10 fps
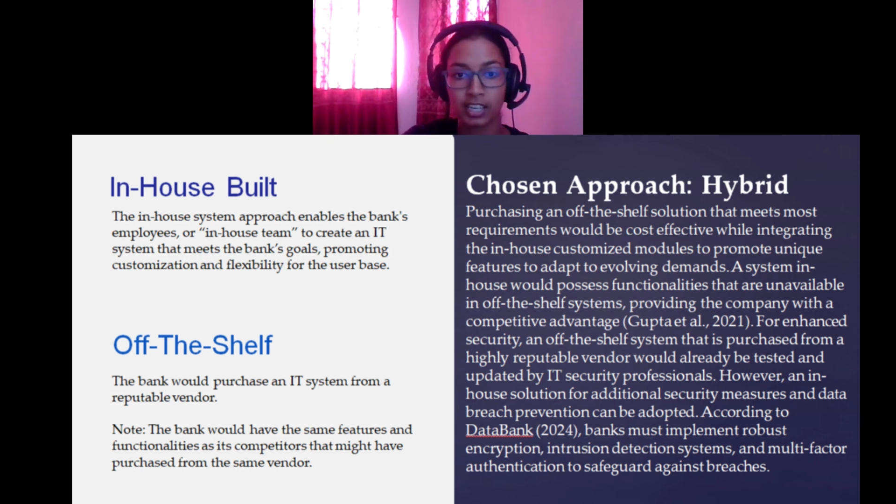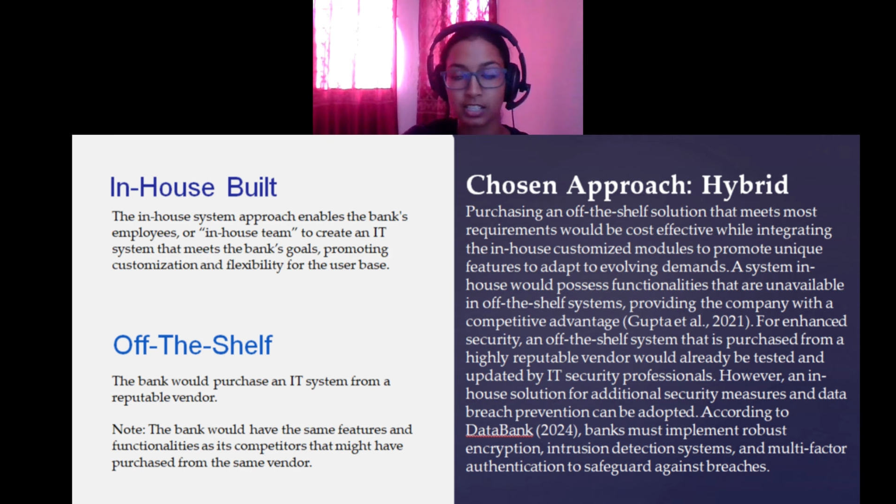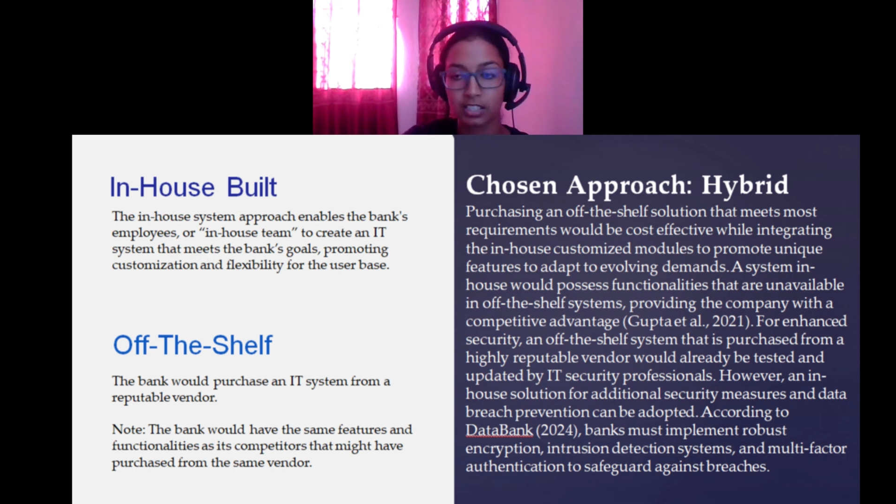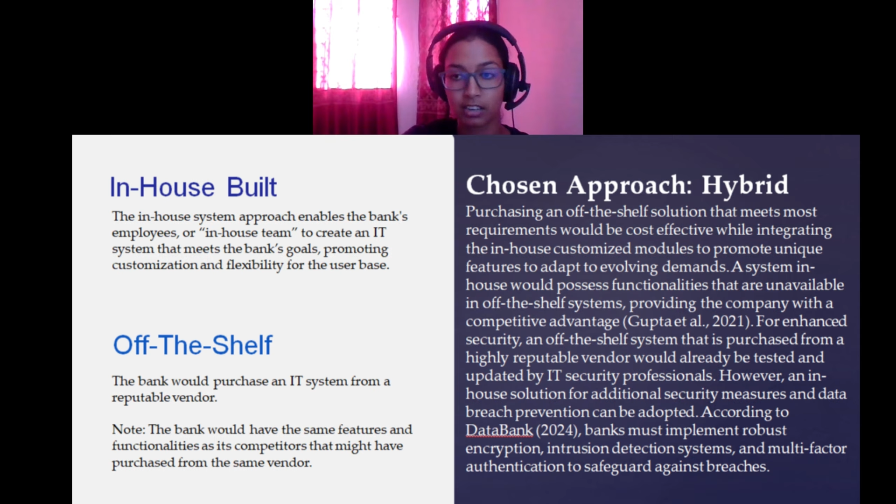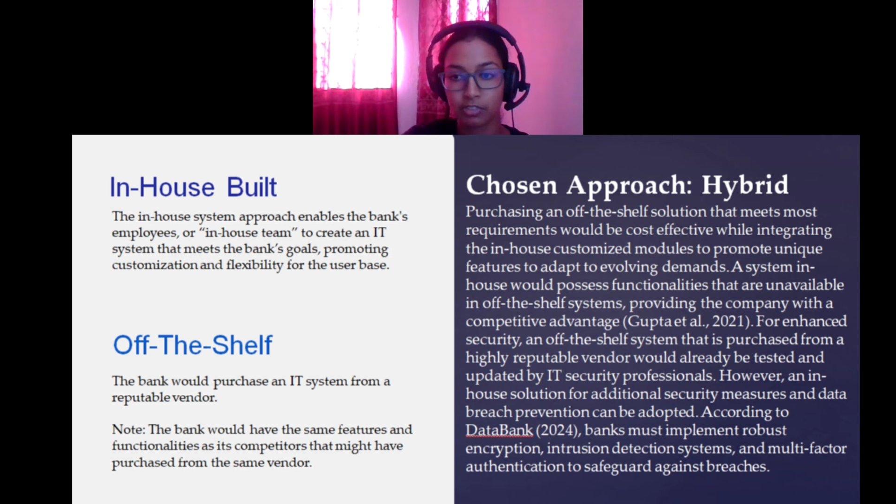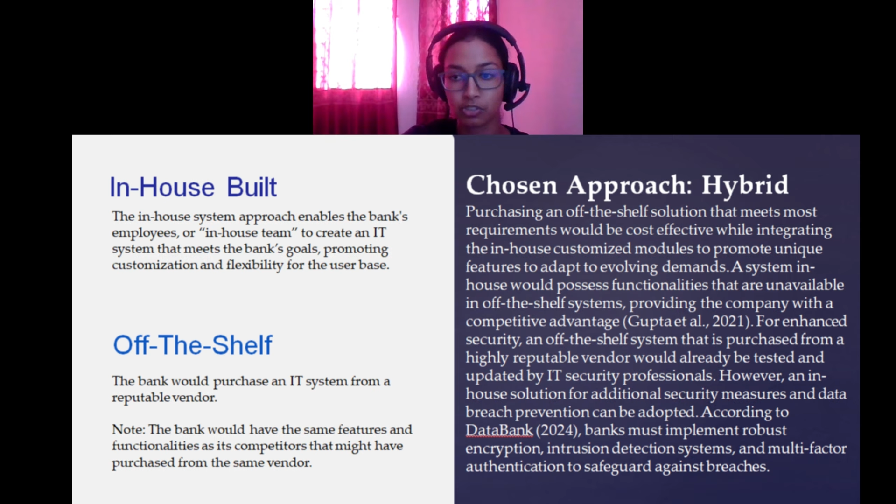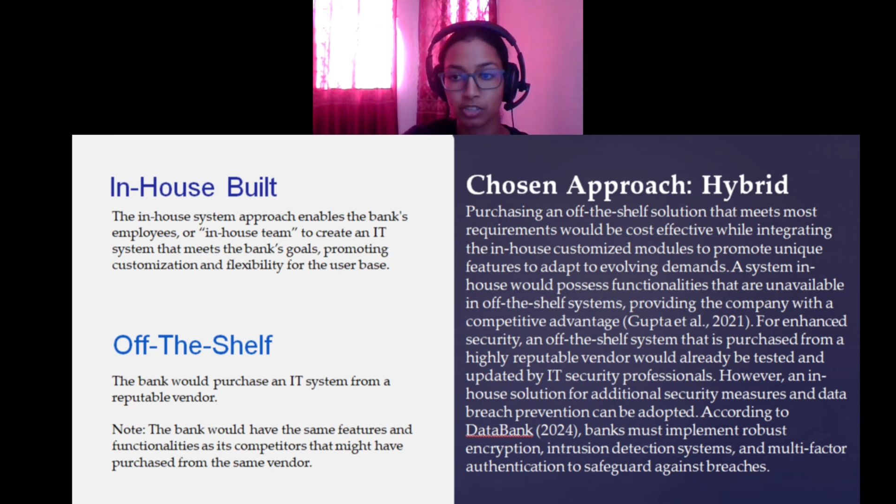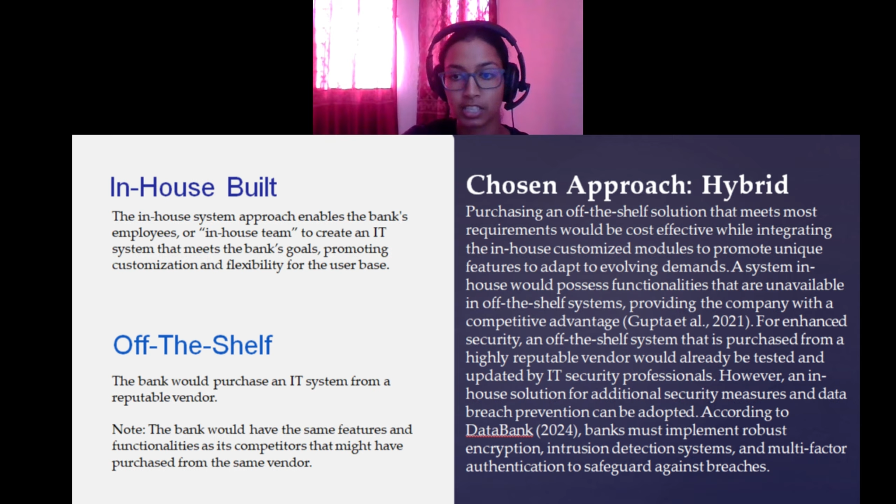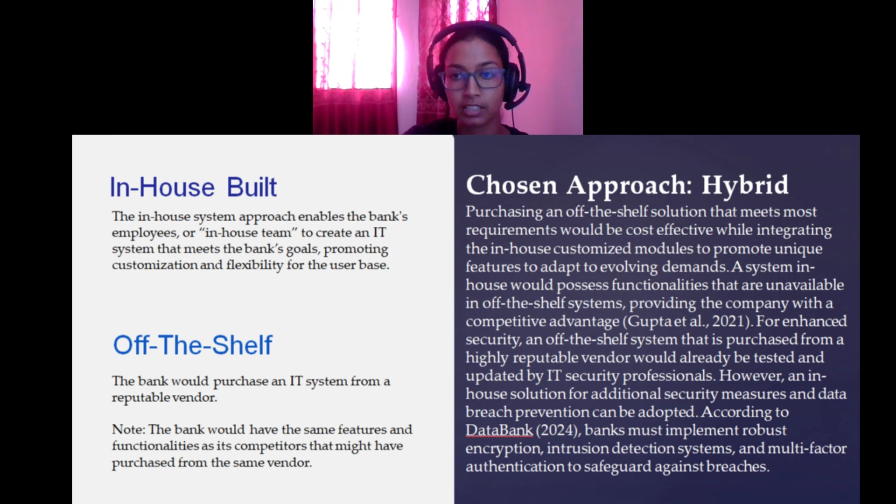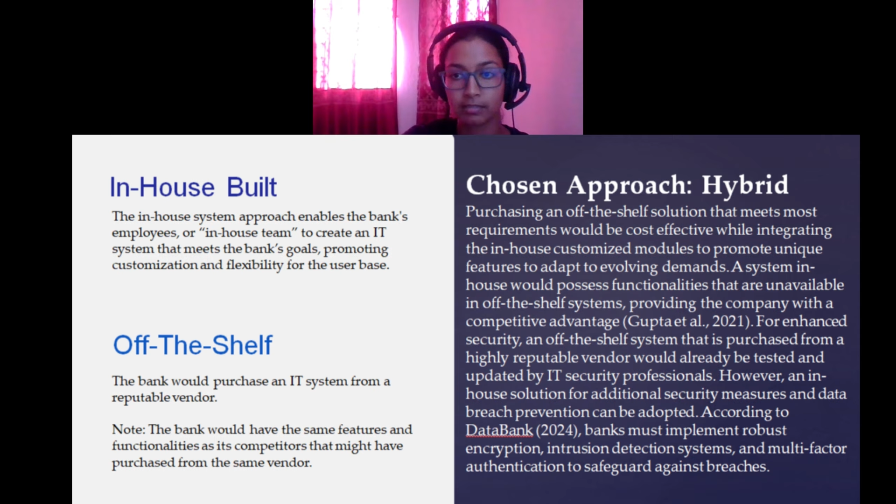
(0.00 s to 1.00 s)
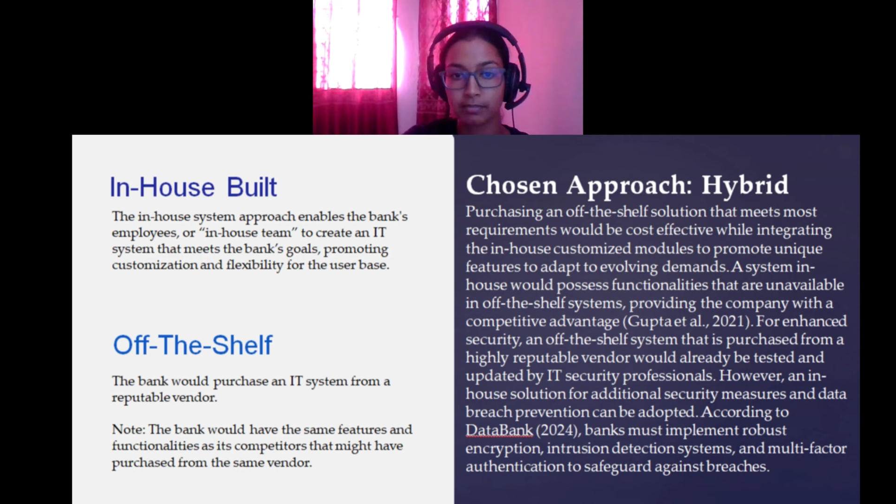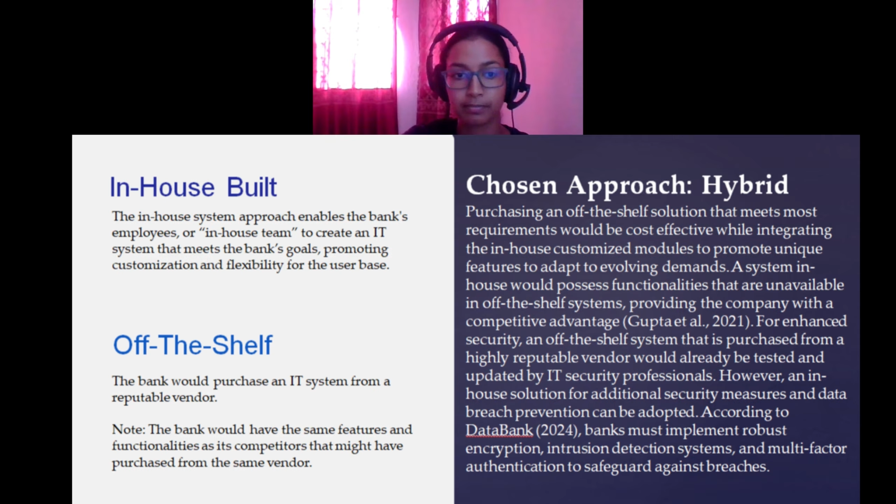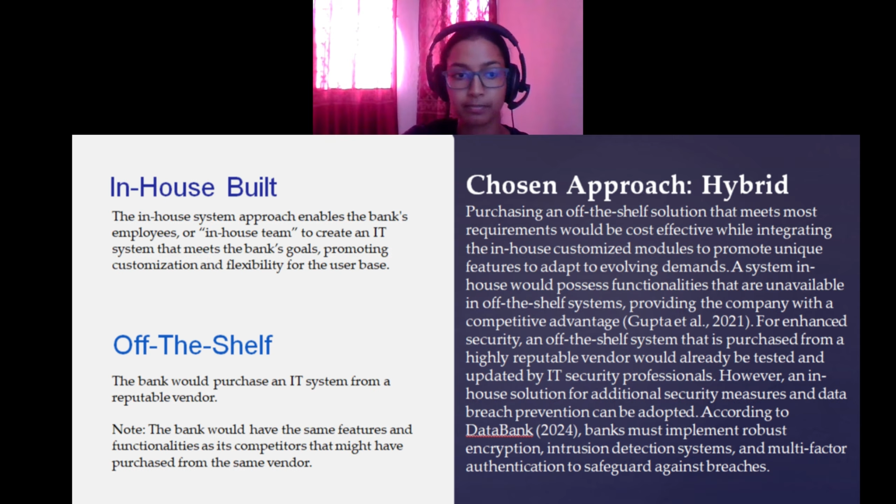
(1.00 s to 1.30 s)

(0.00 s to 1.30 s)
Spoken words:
and staff training.